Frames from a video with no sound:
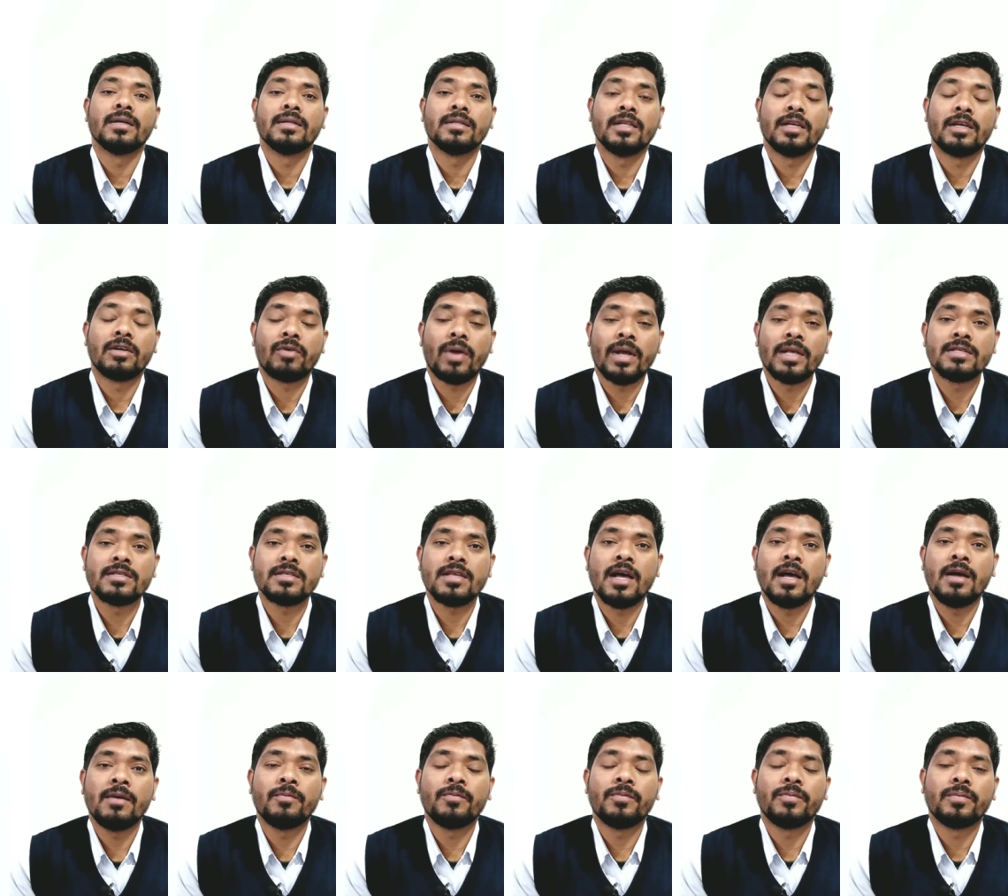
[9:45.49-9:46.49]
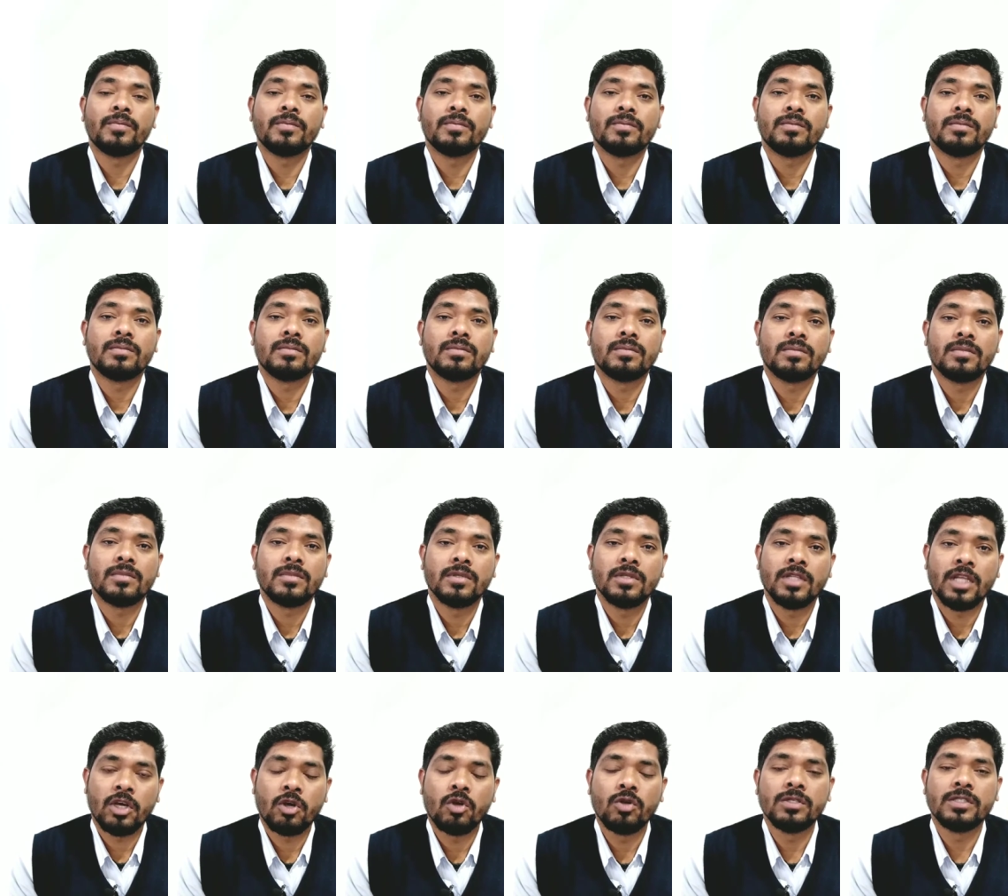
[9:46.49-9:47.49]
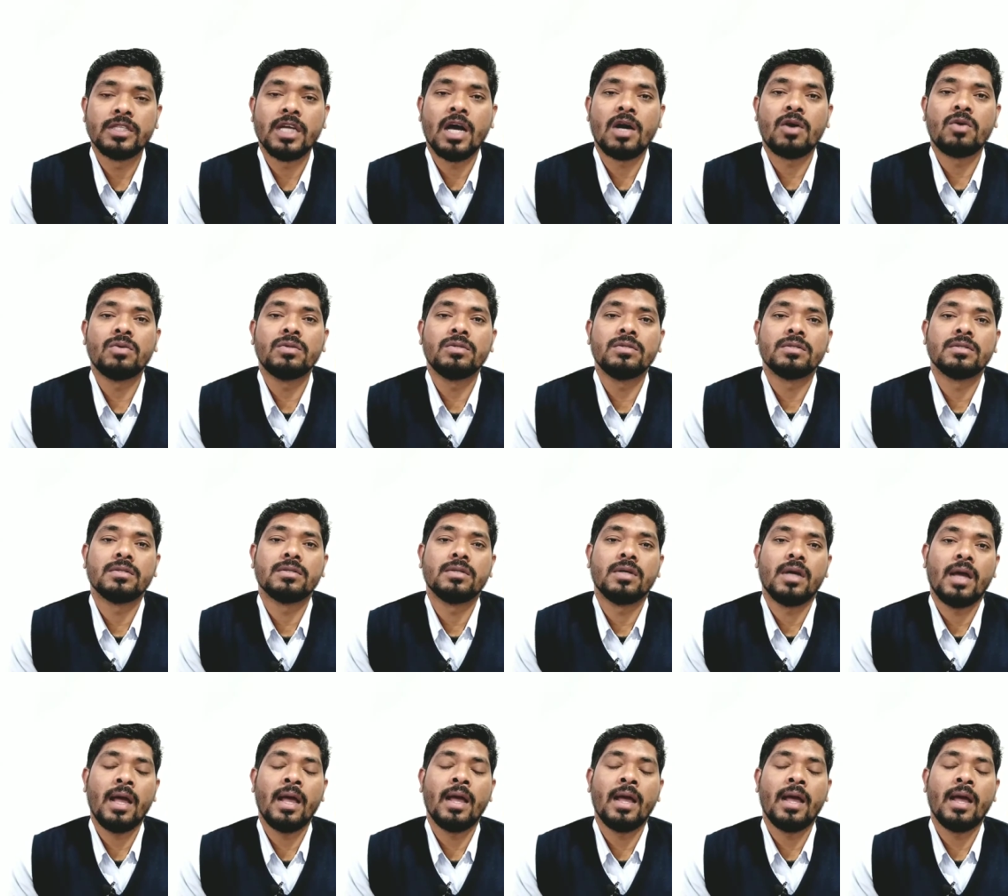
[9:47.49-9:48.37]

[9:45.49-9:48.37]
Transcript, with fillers: they rise up, they cool down